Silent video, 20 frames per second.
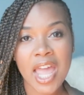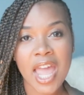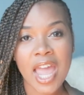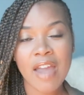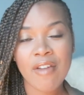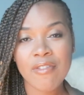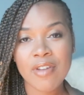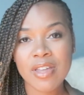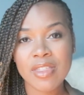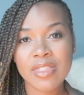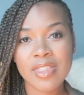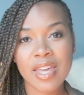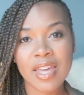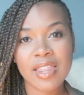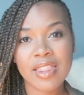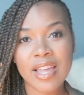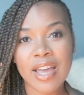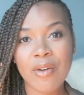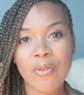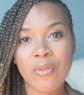
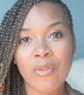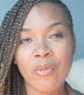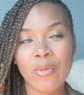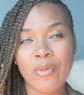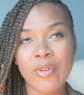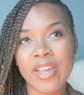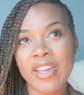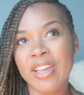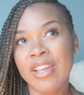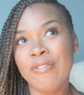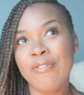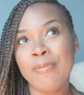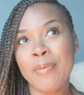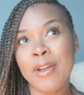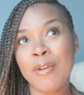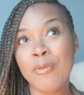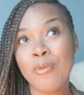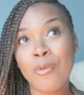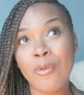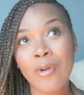everything that we've
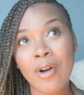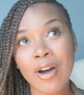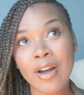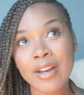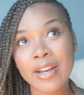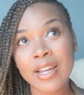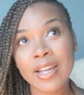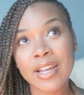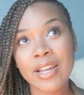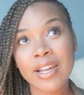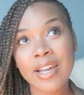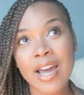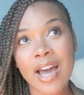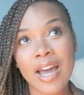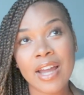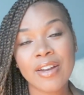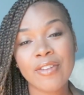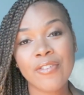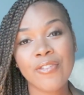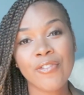been wanting
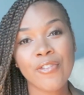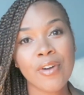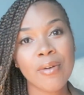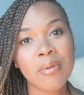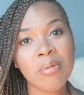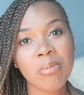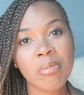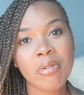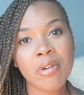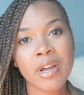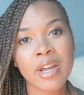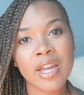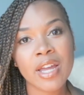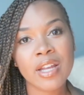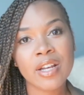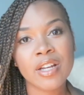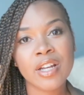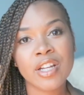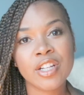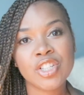kind of from a brand.